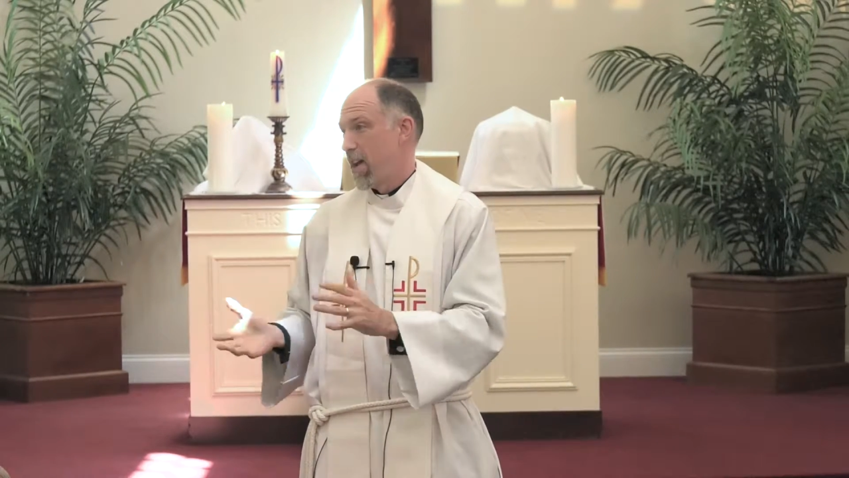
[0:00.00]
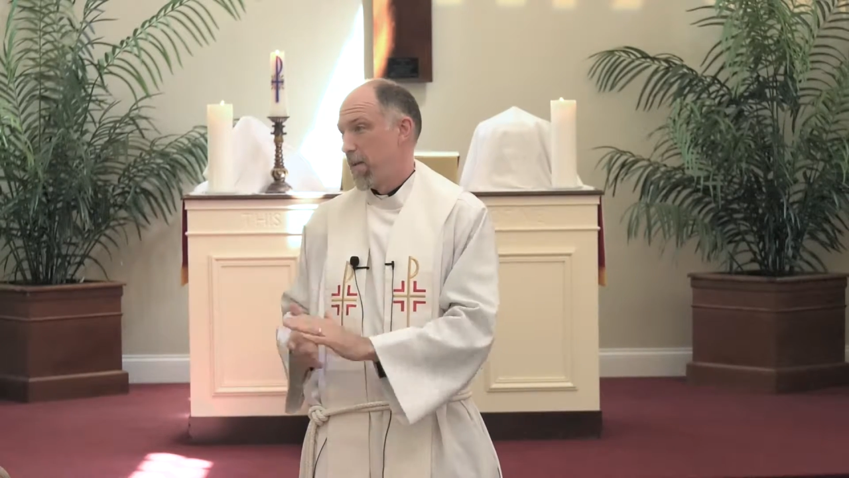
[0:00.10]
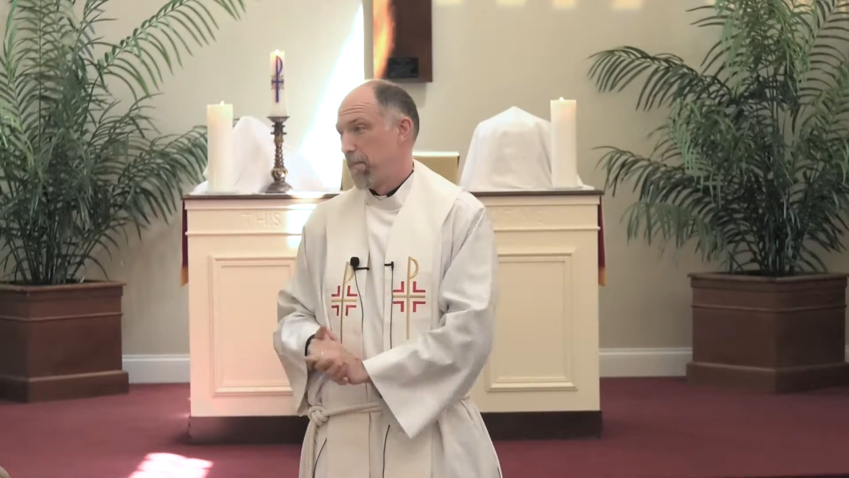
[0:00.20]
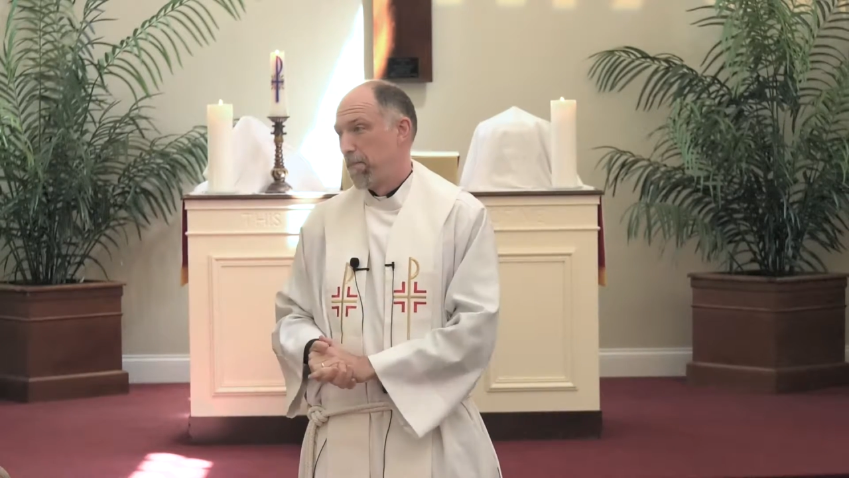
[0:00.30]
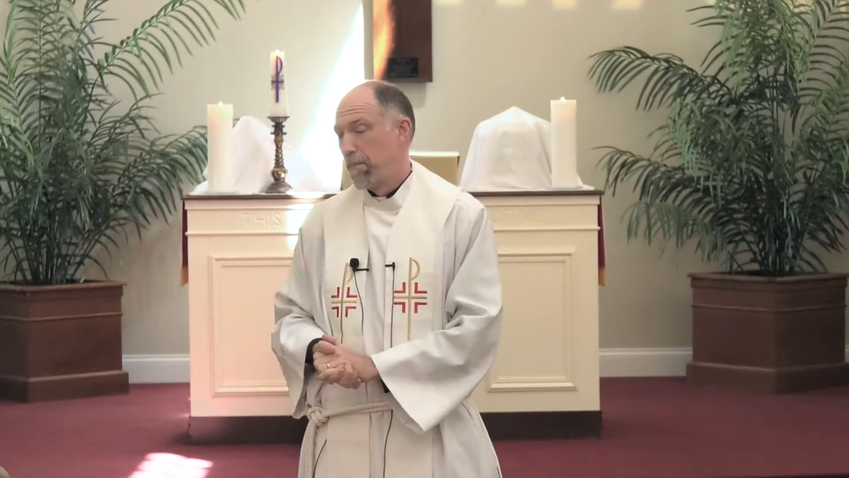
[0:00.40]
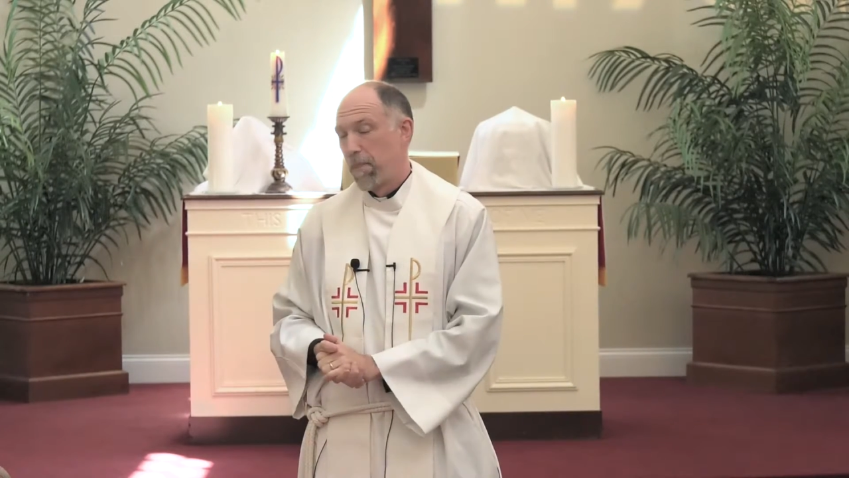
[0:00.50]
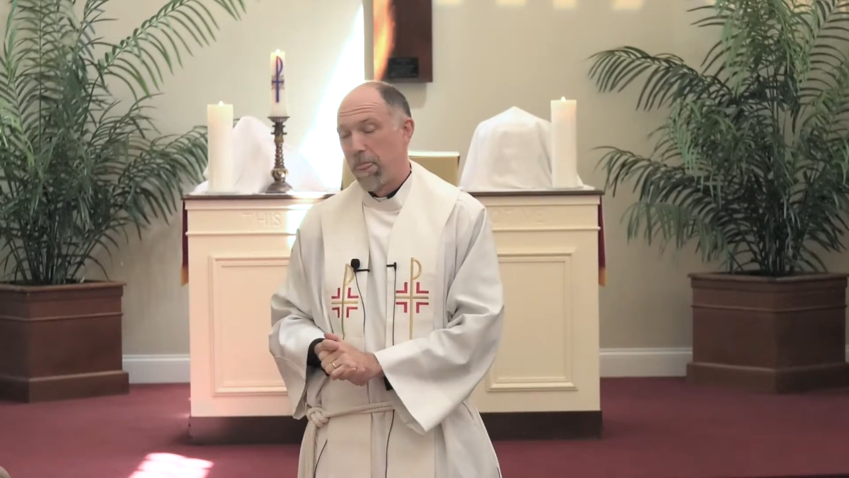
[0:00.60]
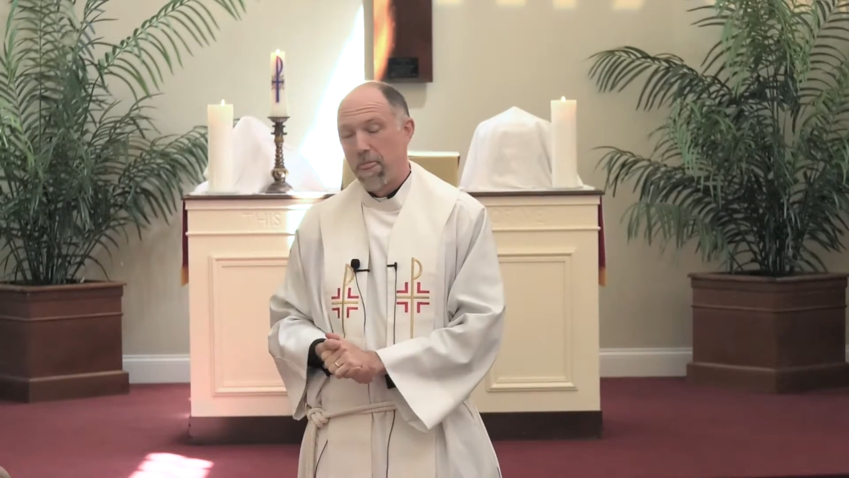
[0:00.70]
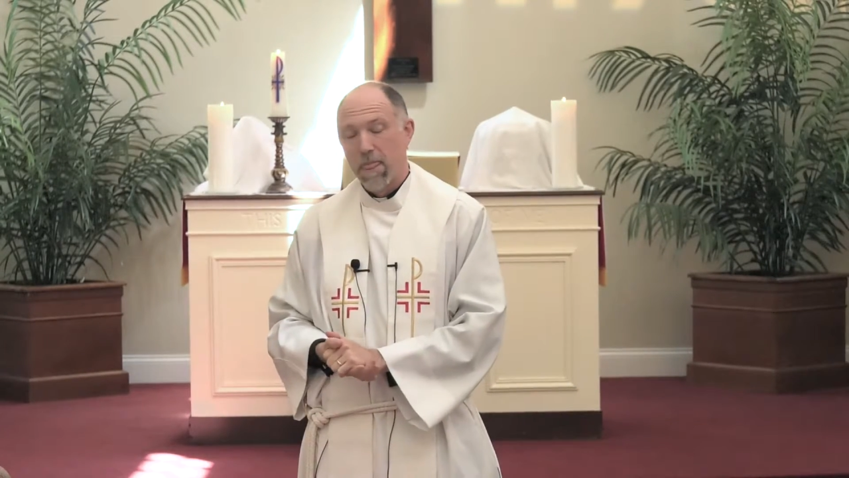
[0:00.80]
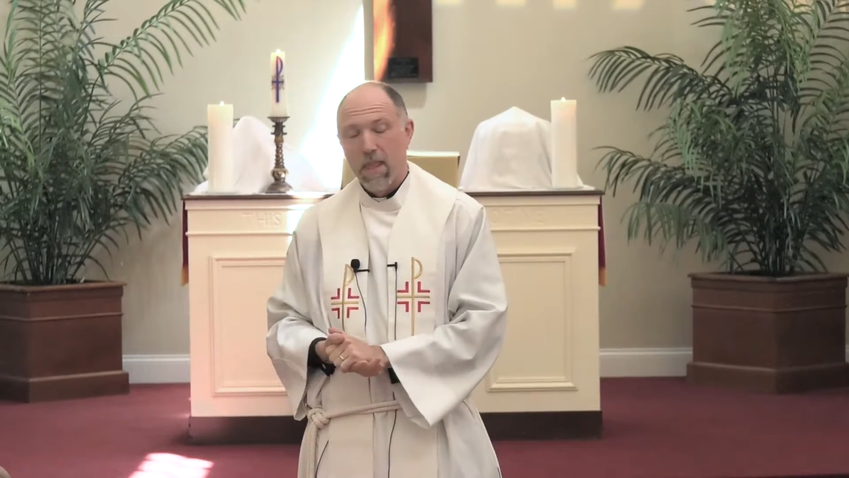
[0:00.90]
you,
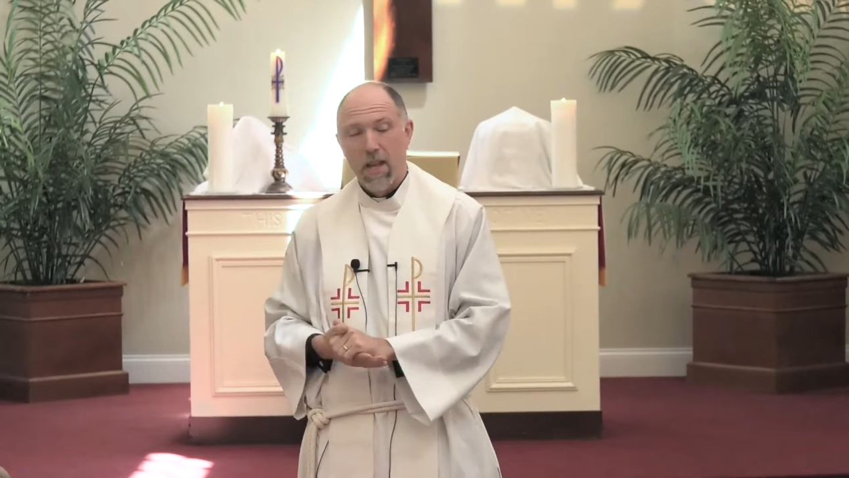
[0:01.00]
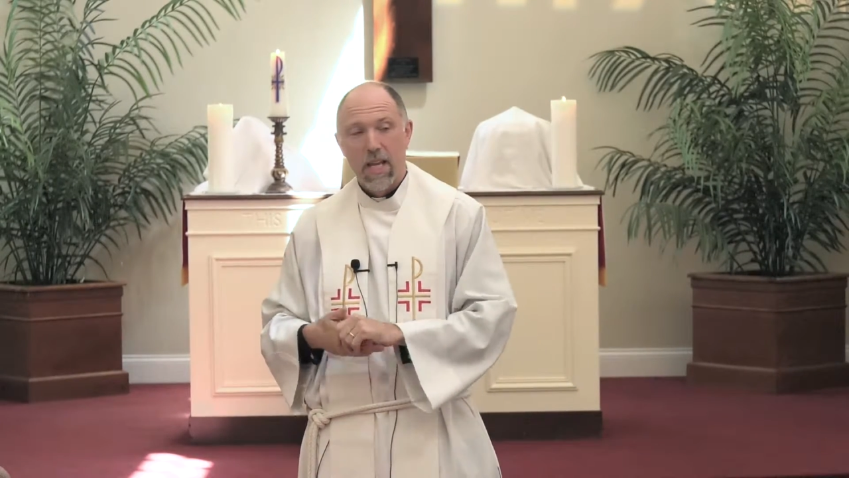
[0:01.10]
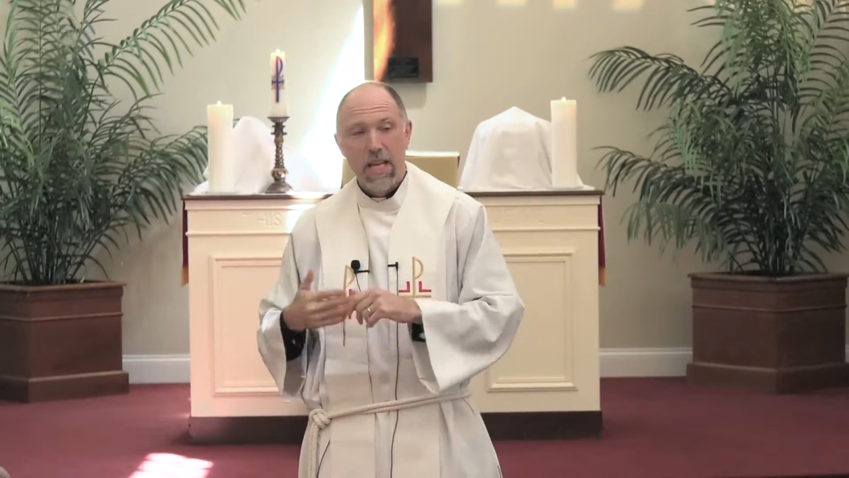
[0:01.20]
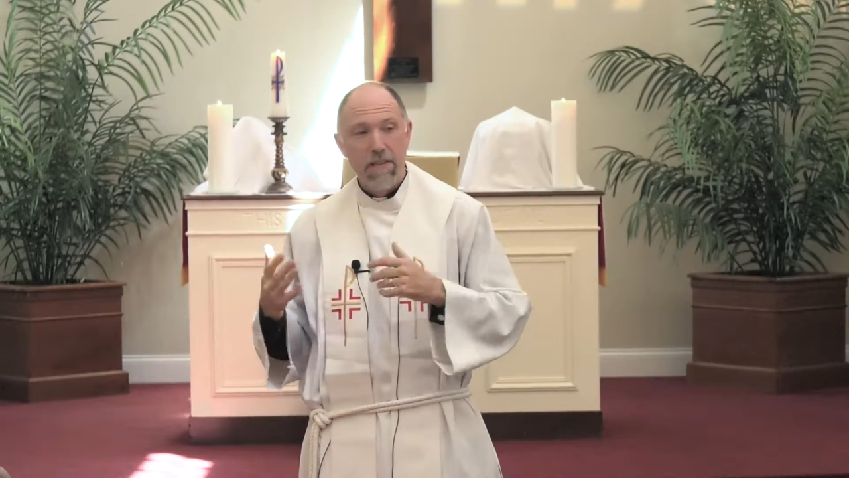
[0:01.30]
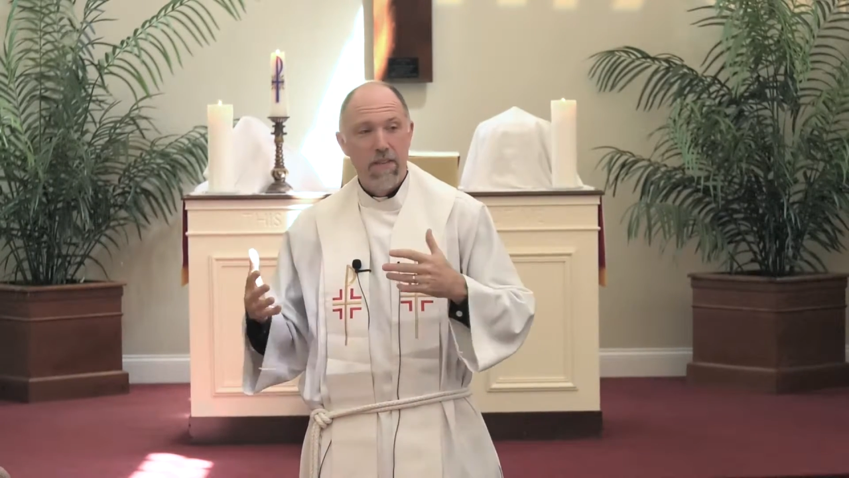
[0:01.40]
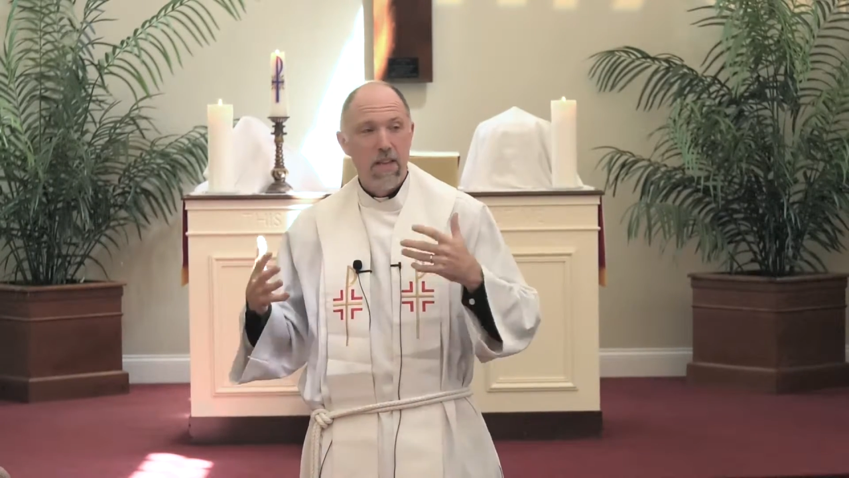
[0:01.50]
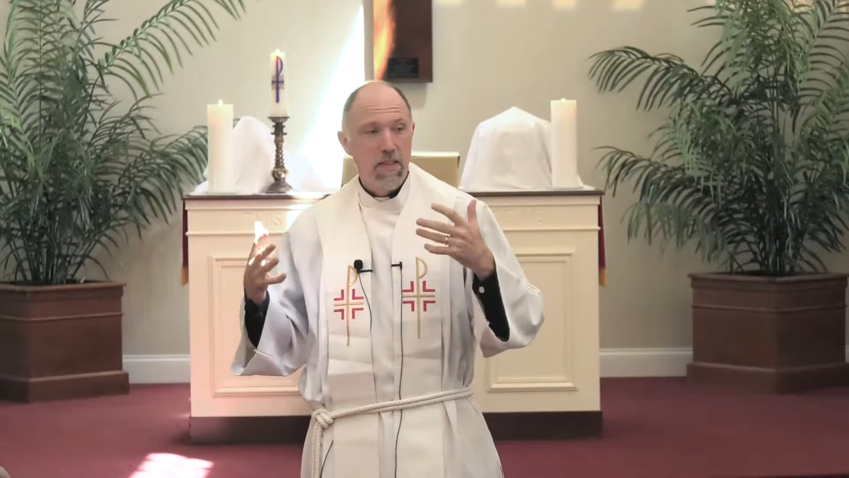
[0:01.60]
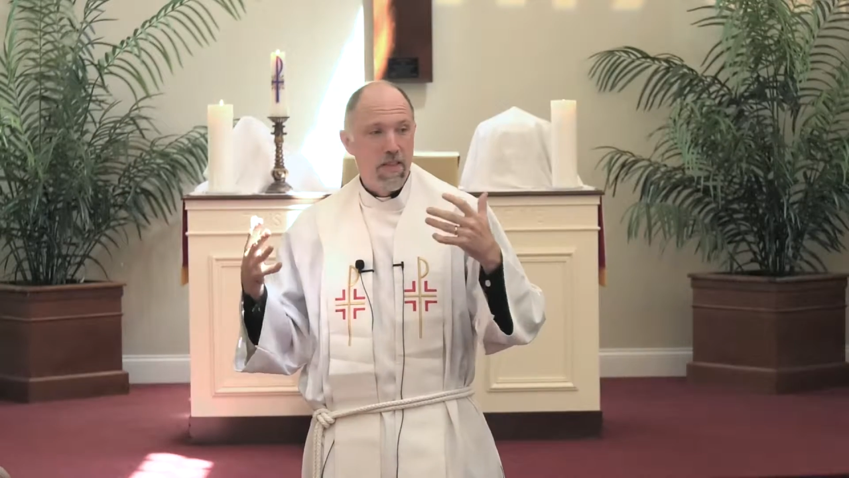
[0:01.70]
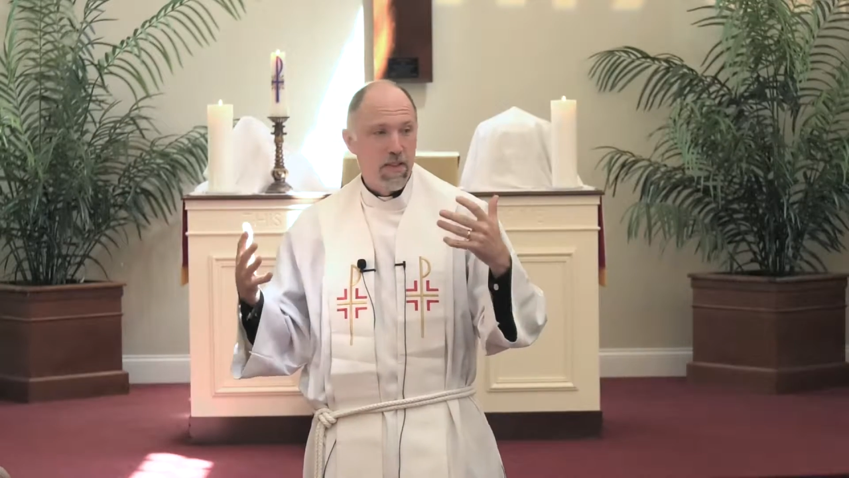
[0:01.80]
giving